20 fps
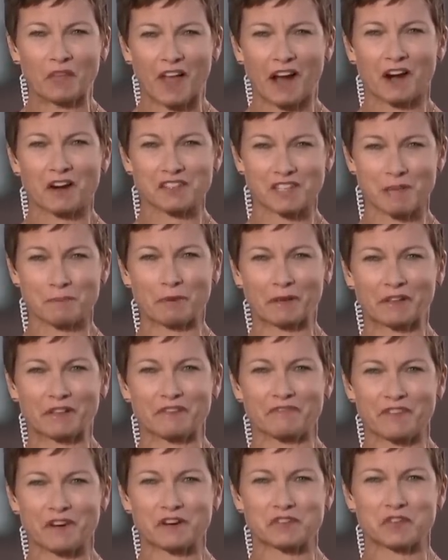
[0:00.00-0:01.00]
They are
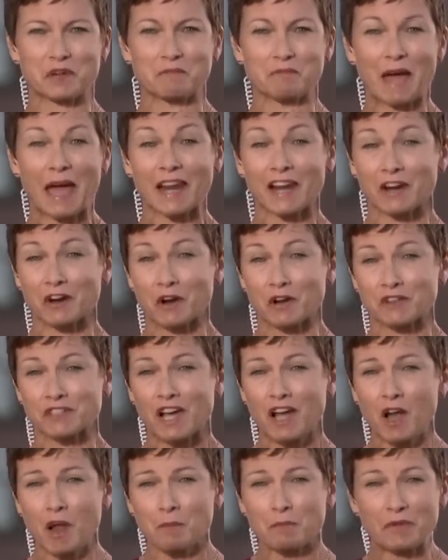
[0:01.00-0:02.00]
typically fierce
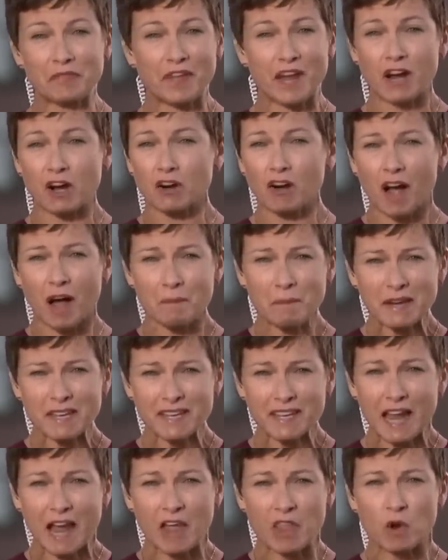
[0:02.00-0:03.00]
competitors, but they are coming
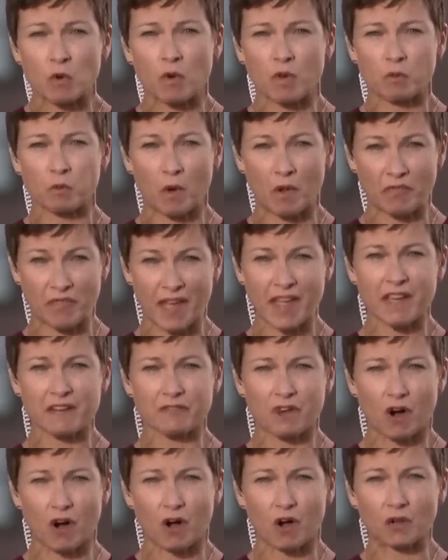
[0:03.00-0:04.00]
together with what they
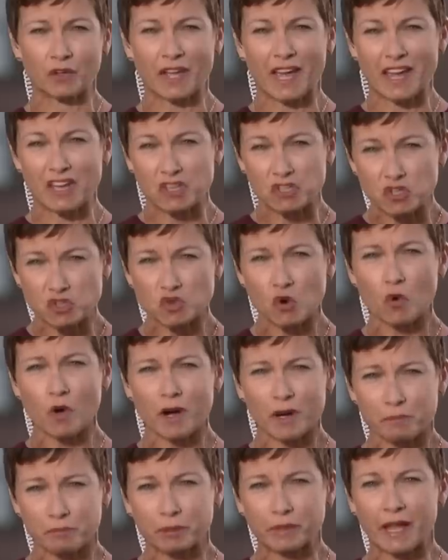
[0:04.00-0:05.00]
have called a
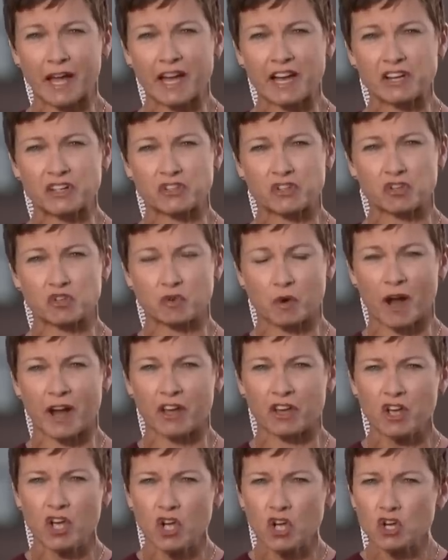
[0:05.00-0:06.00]
historic pledge to try
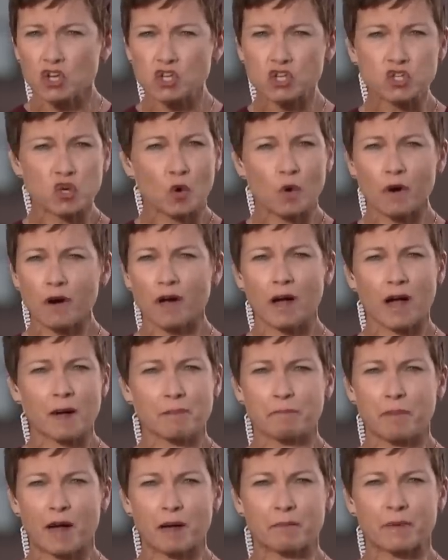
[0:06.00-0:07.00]
to shore
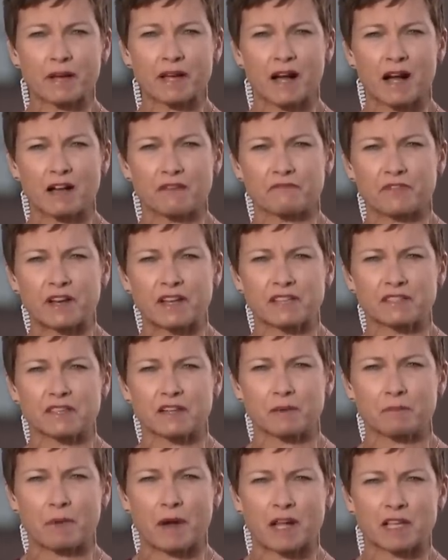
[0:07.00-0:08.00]
up public confidence
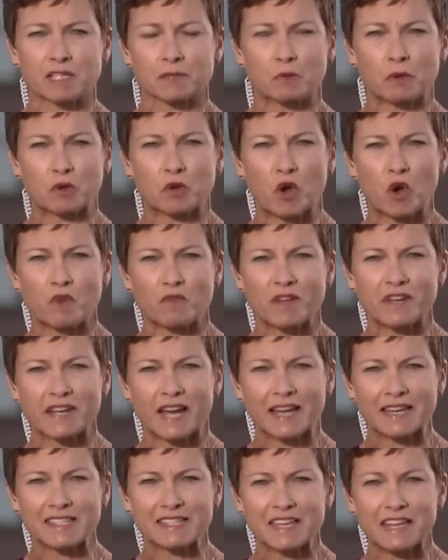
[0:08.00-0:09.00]
in a possible COVID
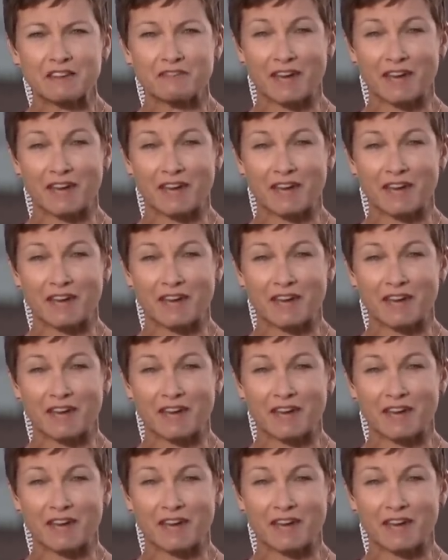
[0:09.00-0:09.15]
19